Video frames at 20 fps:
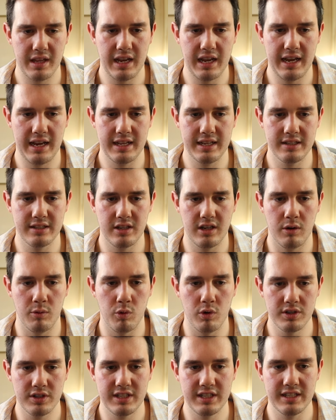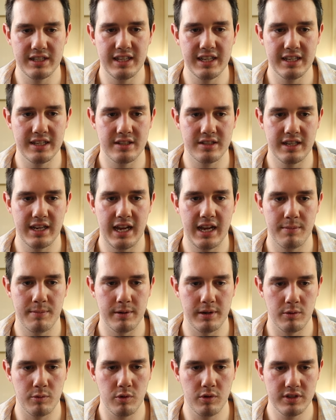and I wanted this to
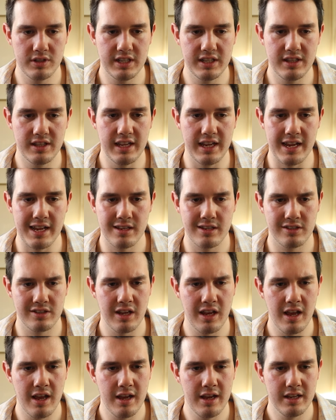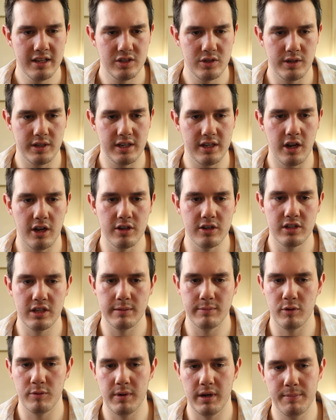happen. I wanted this so I could
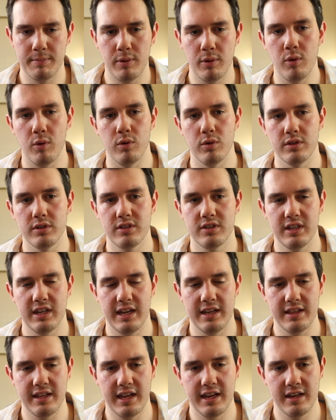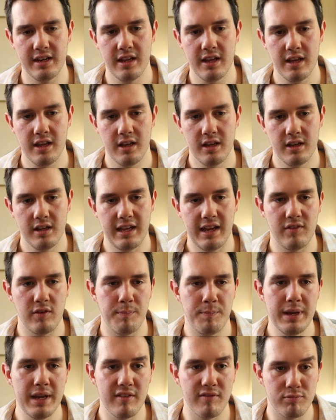undouble my pawns and then have a
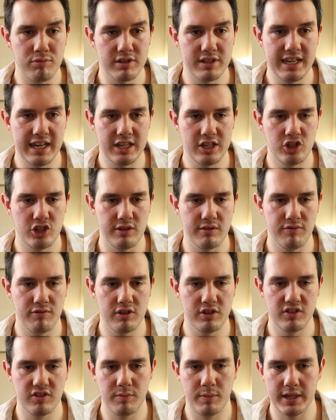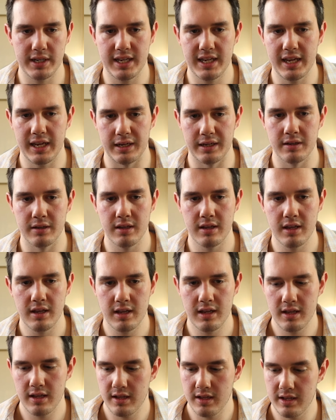bit of protection in front of my king.
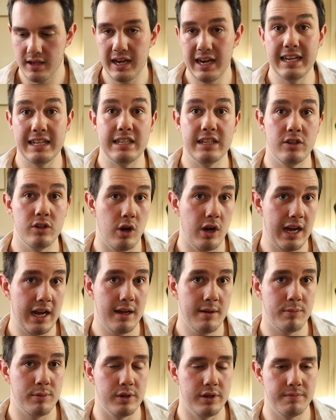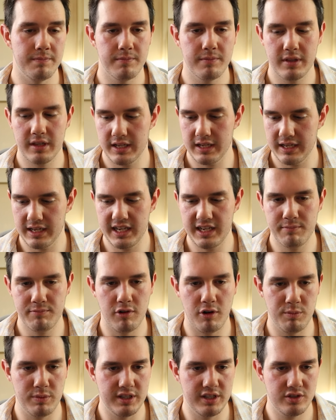It did not happen. He
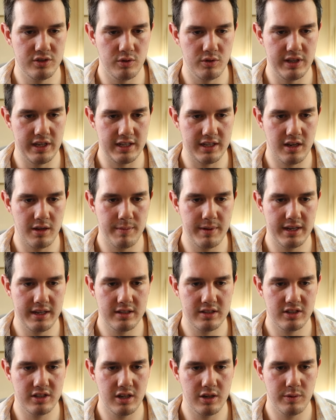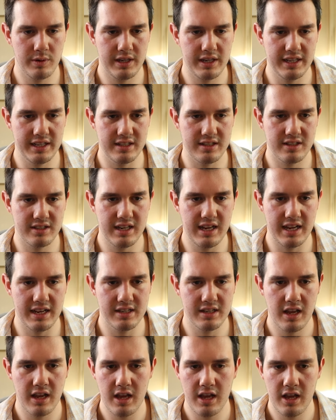probably saw that coming, so he instead
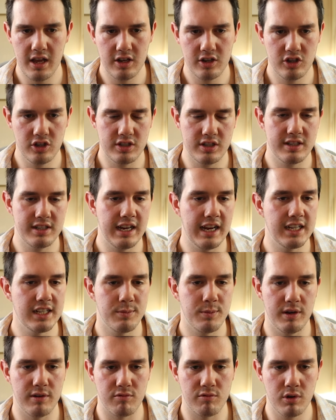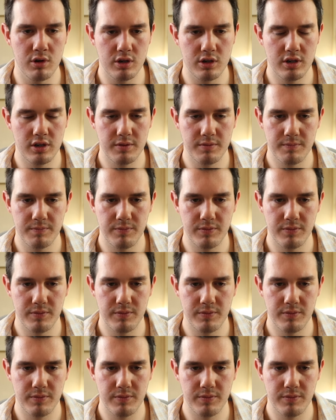just attacked my rook.